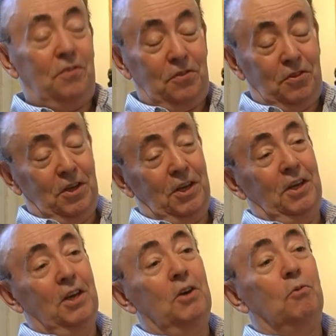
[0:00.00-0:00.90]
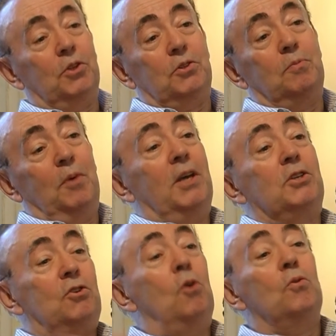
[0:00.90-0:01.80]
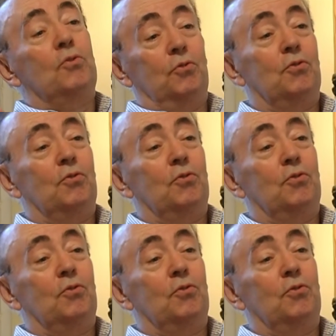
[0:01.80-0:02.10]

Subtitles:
thing which is being sold through the